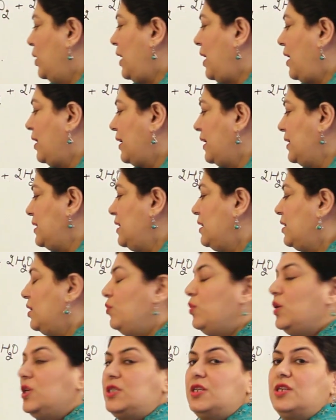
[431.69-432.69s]
are getting
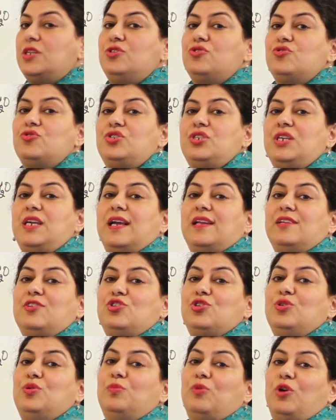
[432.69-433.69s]
converted into
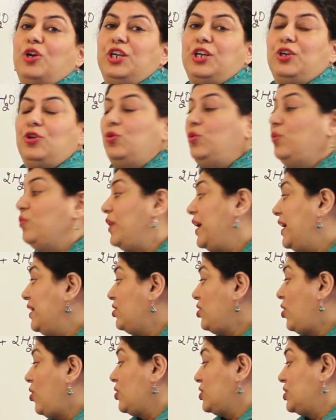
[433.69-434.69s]
Cl2 molecule where
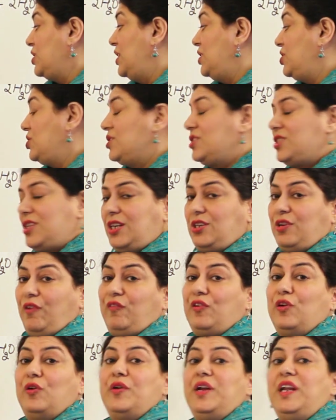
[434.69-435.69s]
the oxidation state
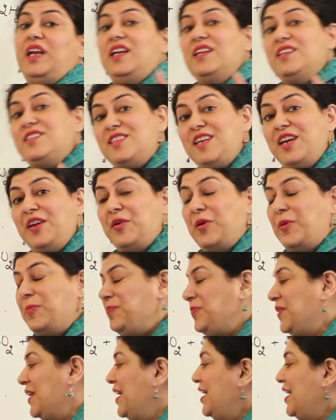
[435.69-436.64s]
of chlorine is 0.